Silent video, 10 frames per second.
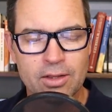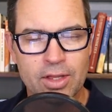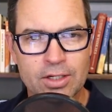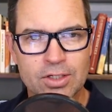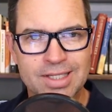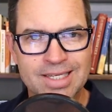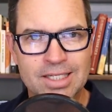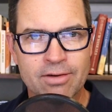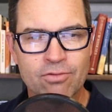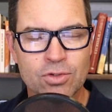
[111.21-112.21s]
That is the
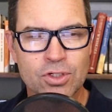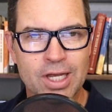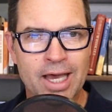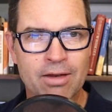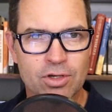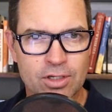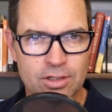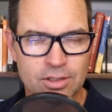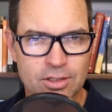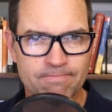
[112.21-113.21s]
devil's
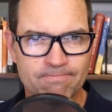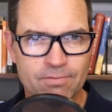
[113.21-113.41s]
advocate.